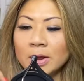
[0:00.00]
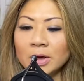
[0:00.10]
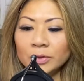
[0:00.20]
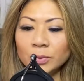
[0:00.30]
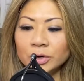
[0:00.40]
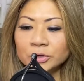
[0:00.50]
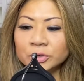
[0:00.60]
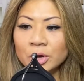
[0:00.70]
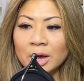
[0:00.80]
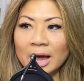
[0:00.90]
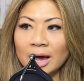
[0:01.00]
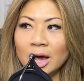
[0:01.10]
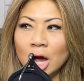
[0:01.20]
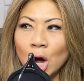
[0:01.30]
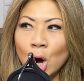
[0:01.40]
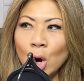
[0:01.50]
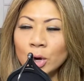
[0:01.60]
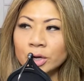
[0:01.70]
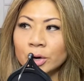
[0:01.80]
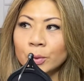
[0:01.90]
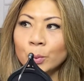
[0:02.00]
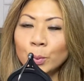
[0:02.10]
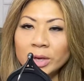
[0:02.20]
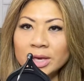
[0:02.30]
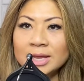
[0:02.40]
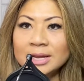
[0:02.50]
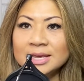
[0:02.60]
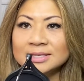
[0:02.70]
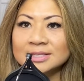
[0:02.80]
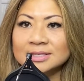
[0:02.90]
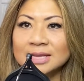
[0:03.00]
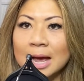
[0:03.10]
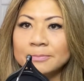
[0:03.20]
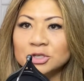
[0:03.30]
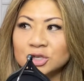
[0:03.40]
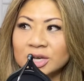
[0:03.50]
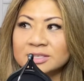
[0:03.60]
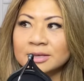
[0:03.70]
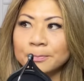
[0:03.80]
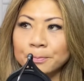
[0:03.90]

In other words, we need to stop just